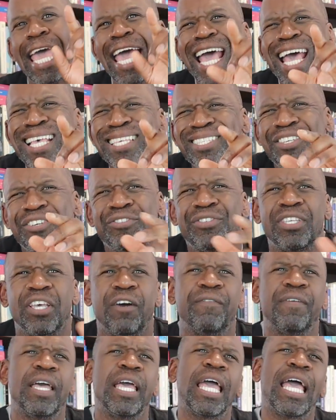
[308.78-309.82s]
Ask
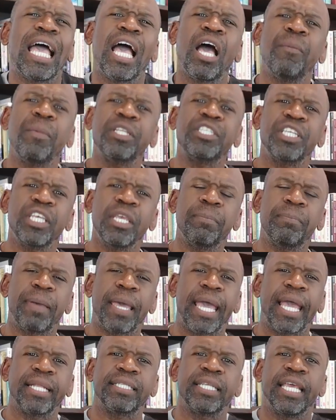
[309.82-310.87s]
yourself, how much
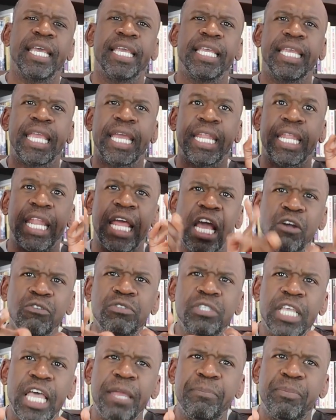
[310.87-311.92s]
impact can an
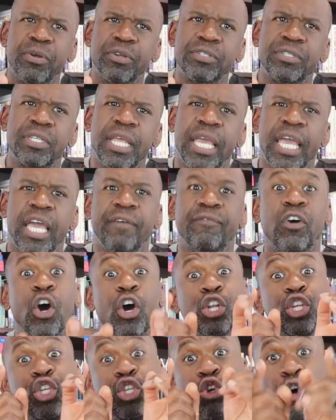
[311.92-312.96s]
outside person have
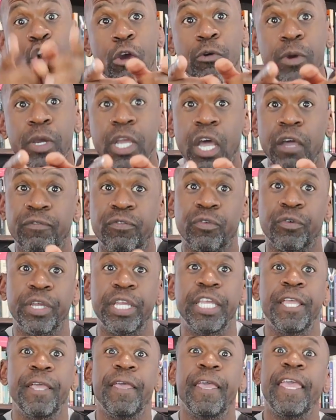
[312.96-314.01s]
on your
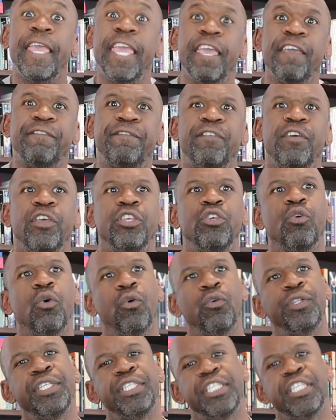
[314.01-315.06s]
recovery if you
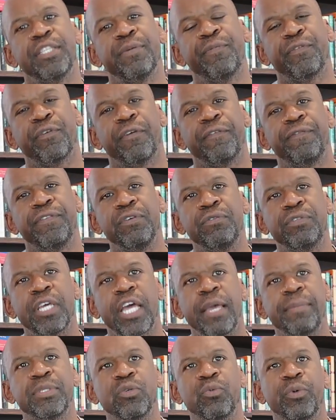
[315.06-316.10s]
only see them for a few
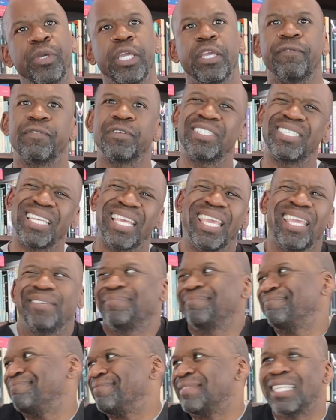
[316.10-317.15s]
times a week for
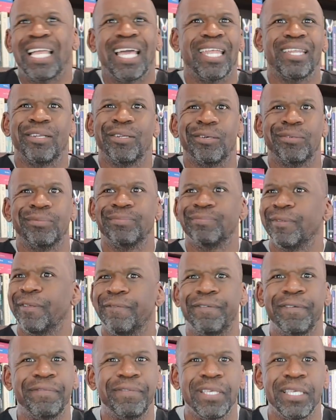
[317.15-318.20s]
say, I don't know,
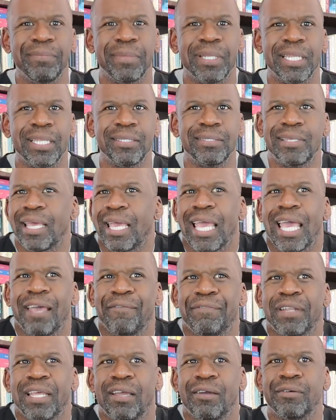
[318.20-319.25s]
15 minutes,
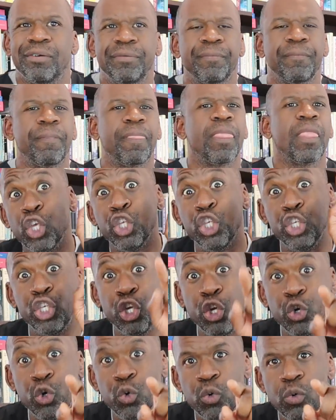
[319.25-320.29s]
half an hour?
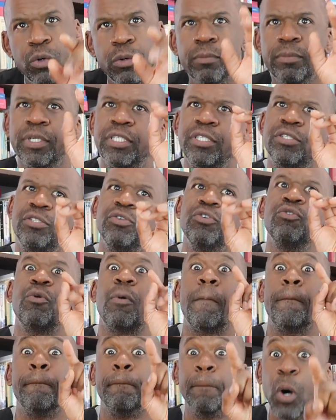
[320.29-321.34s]
You must do
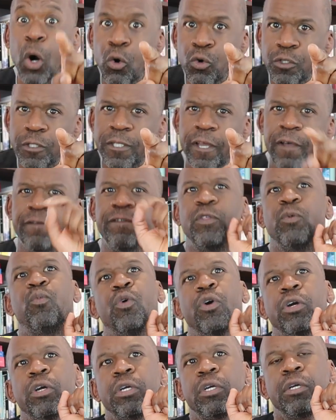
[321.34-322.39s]
most of the
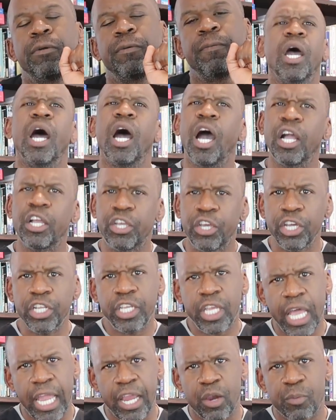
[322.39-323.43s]
work. A
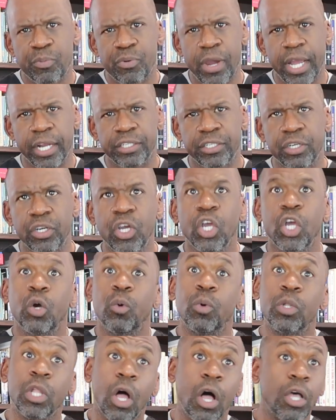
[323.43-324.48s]
good
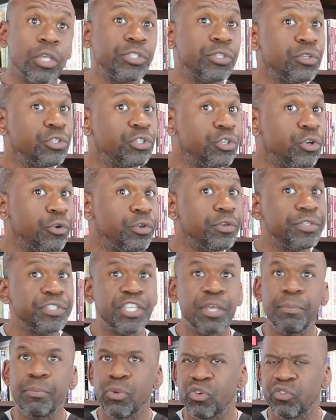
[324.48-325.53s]
chiropractor will also show you
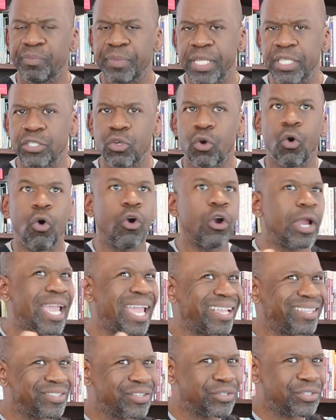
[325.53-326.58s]
some movements
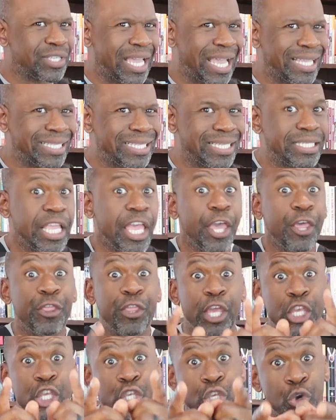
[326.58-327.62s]
or exercises
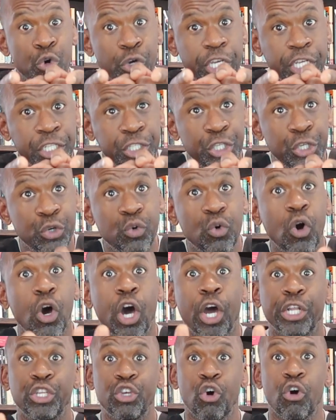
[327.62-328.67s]
that you can do
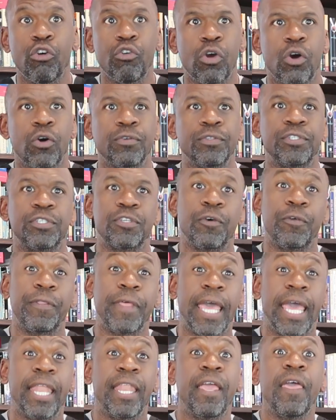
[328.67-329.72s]
on your own so
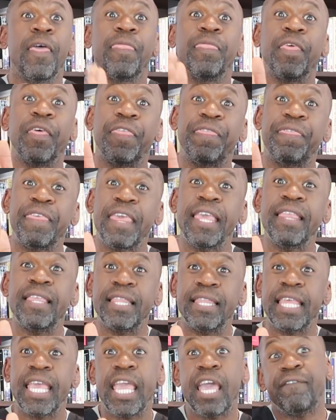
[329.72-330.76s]
that the thing
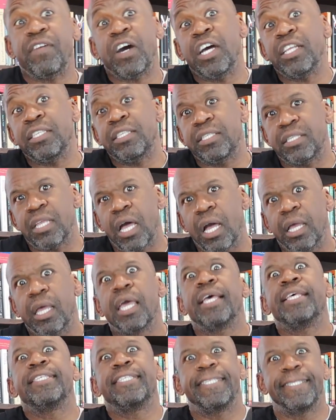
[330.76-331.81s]
that they have
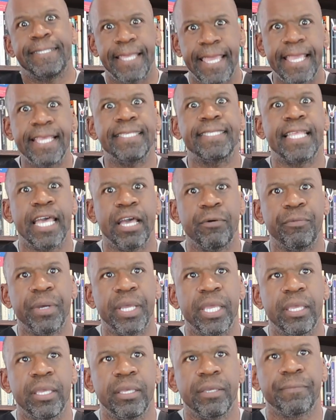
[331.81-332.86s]
unstuck stays that
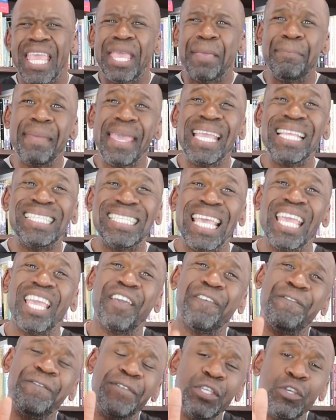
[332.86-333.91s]
way. It may
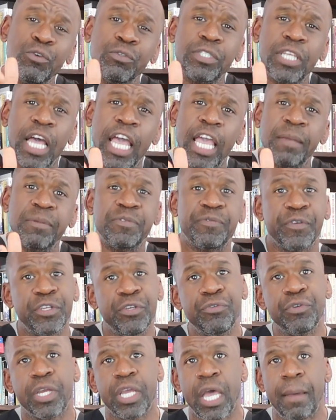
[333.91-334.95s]
take a few times for
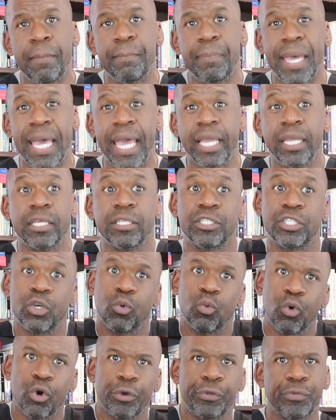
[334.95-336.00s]
you to come back
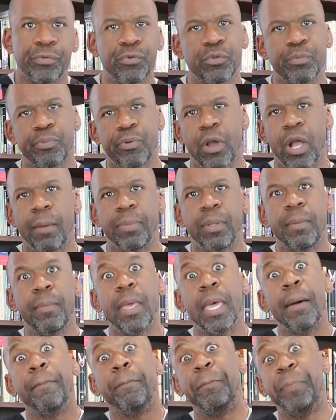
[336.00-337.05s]
to work through the
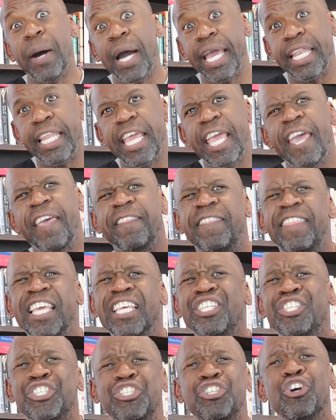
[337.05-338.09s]
problem, but
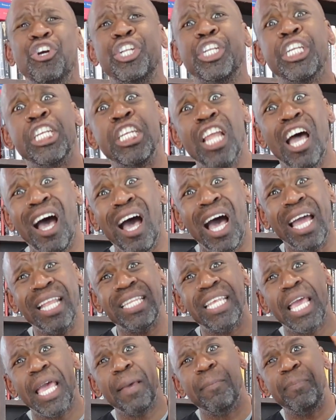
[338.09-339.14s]
this should
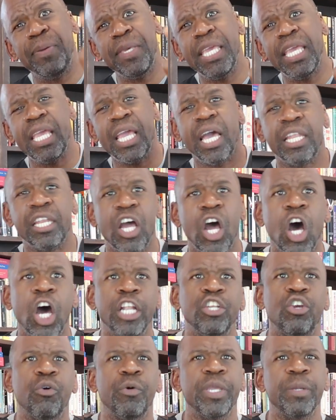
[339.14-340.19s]
not be an
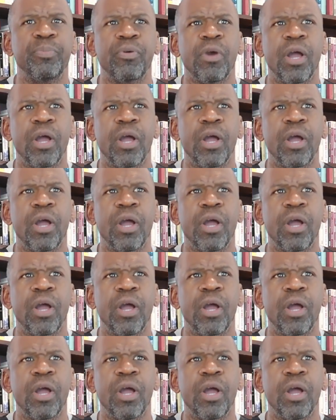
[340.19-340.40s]
ongoing